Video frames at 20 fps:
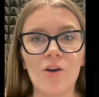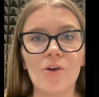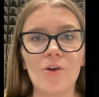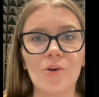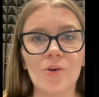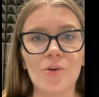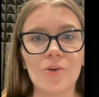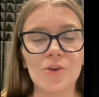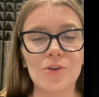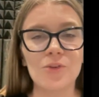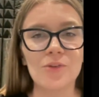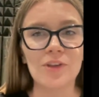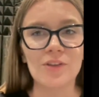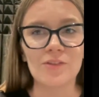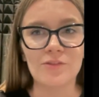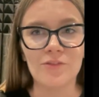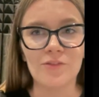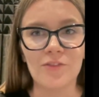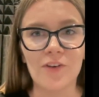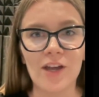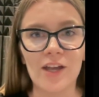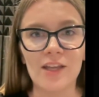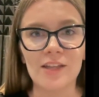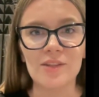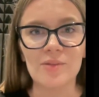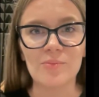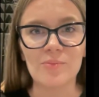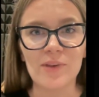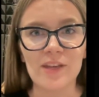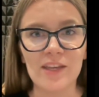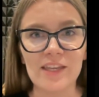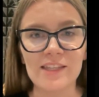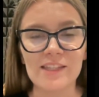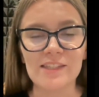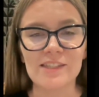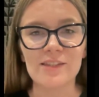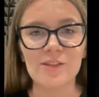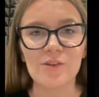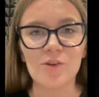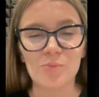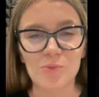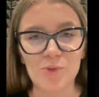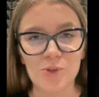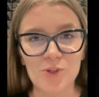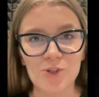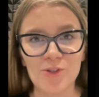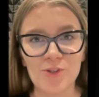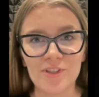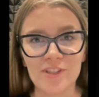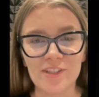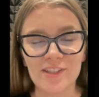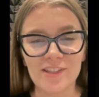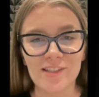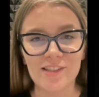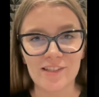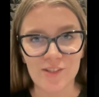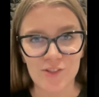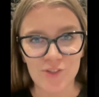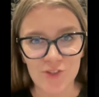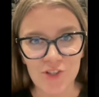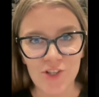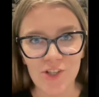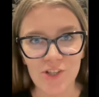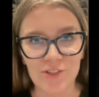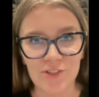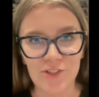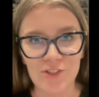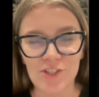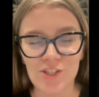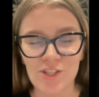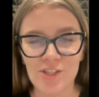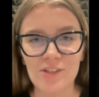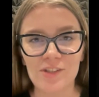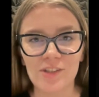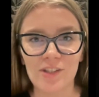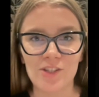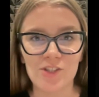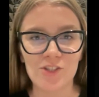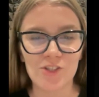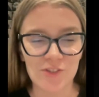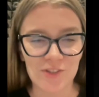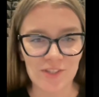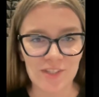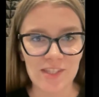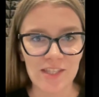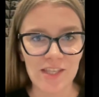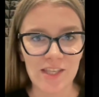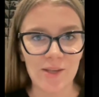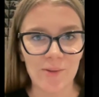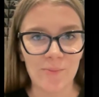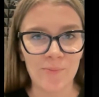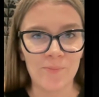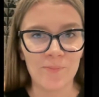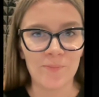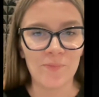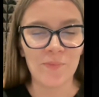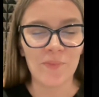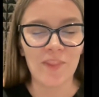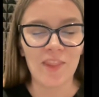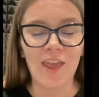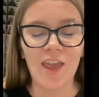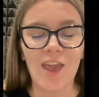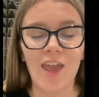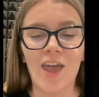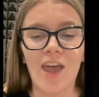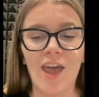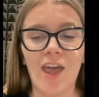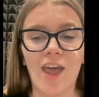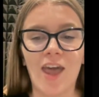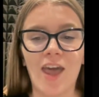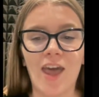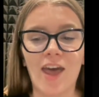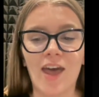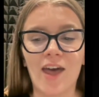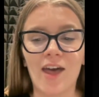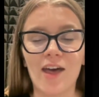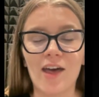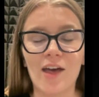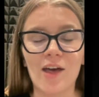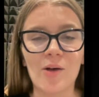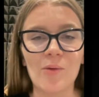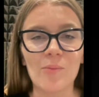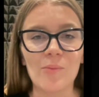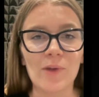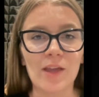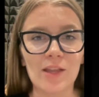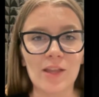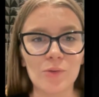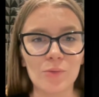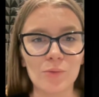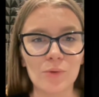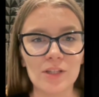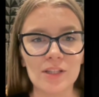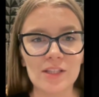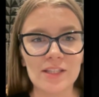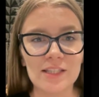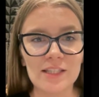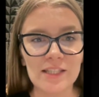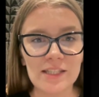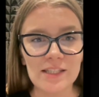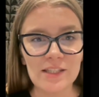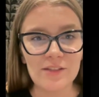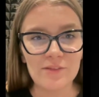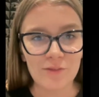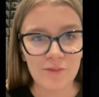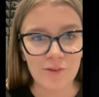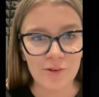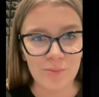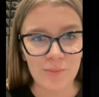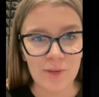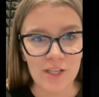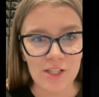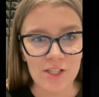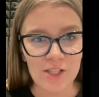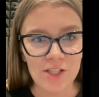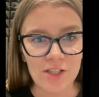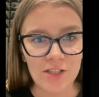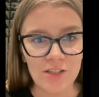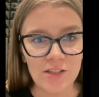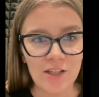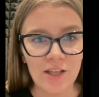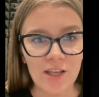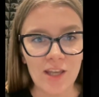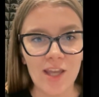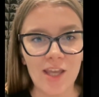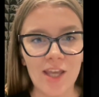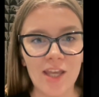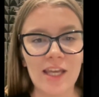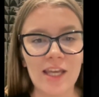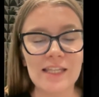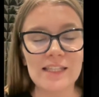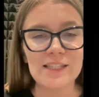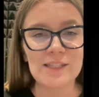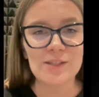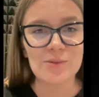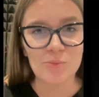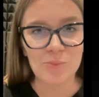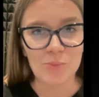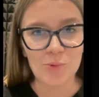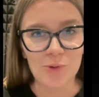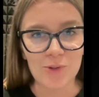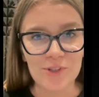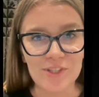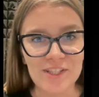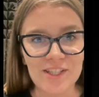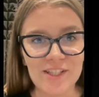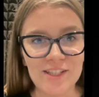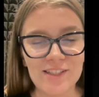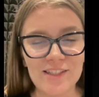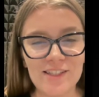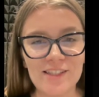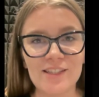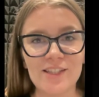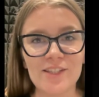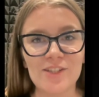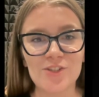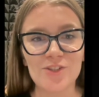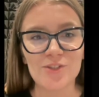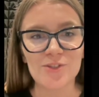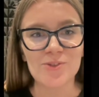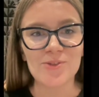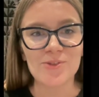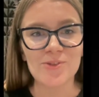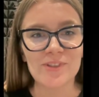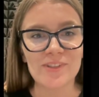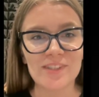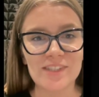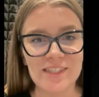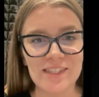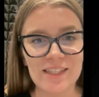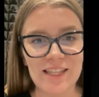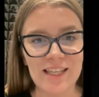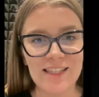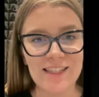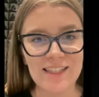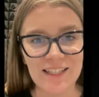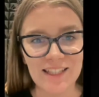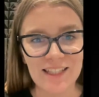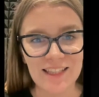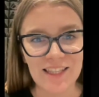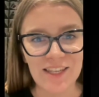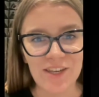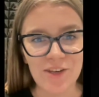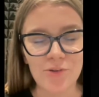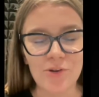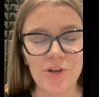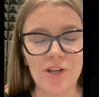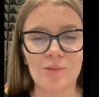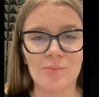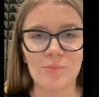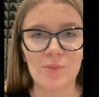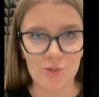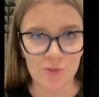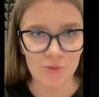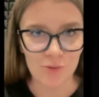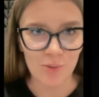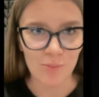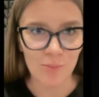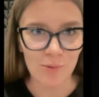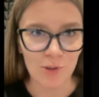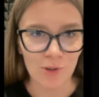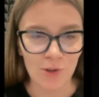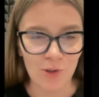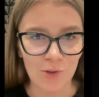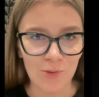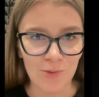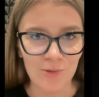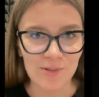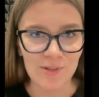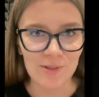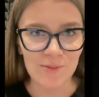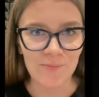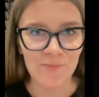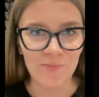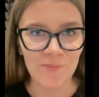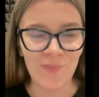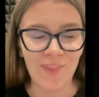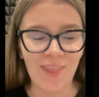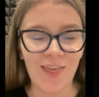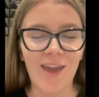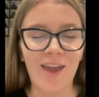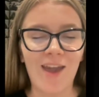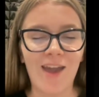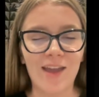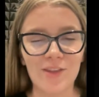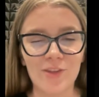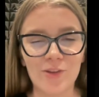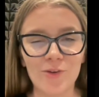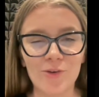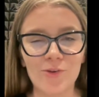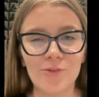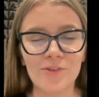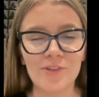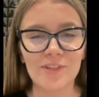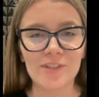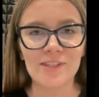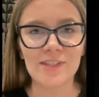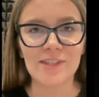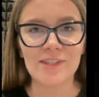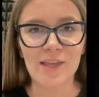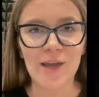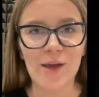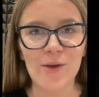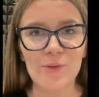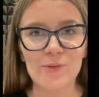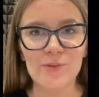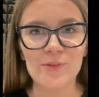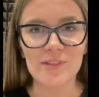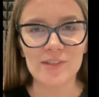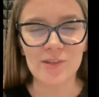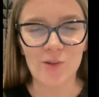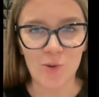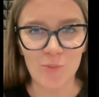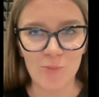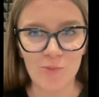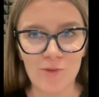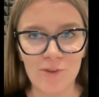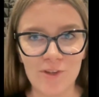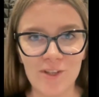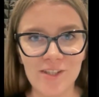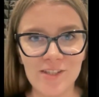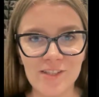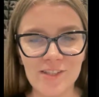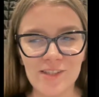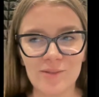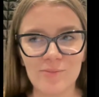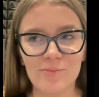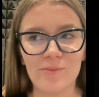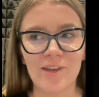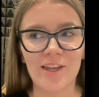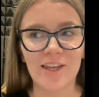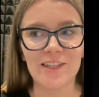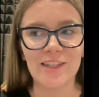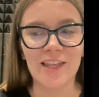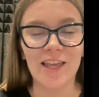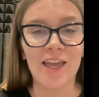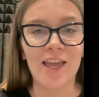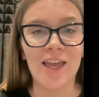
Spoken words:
or you can find the biggest opportunities and challenges that you see. And with this information, it is important that you state clear and measurable goals. I know this sounds obvious, but